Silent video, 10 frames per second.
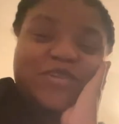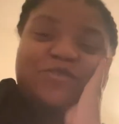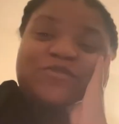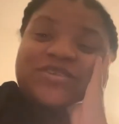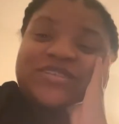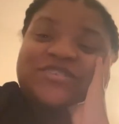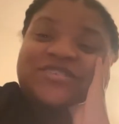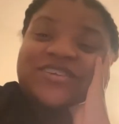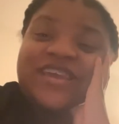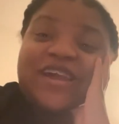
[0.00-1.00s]
We
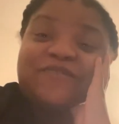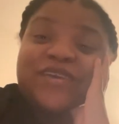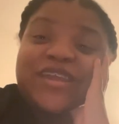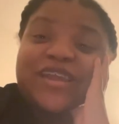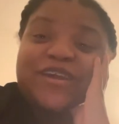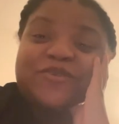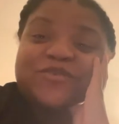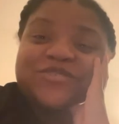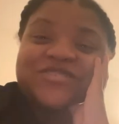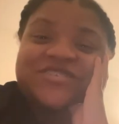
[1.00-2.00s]
literally have eight
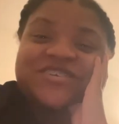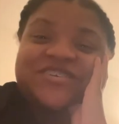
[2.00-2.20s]
hours.